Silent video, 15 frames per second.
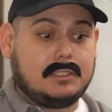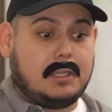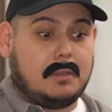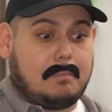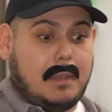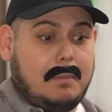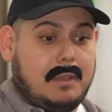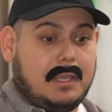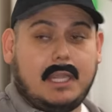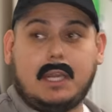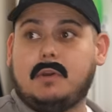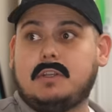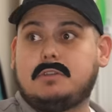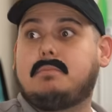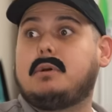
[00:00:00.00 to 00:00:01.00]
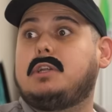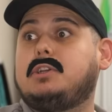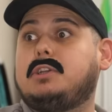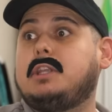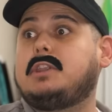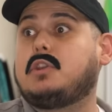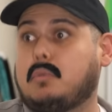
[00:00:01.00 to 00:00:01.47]
to the baby carriage, but
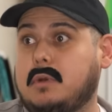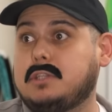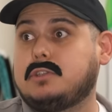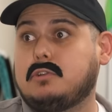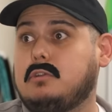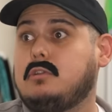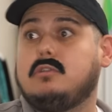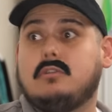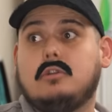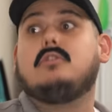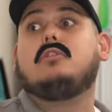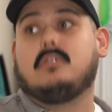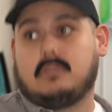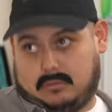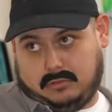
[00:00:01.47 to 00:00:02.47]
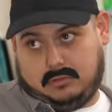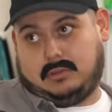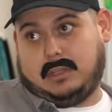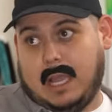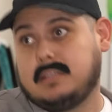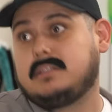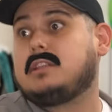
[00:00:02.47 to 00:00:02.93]
underneath the whistle?
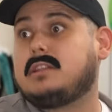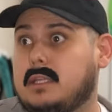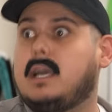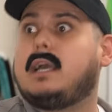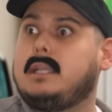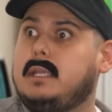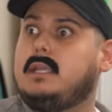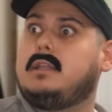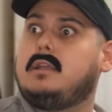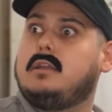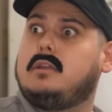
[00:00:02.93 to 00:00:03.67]
That's the thing I need.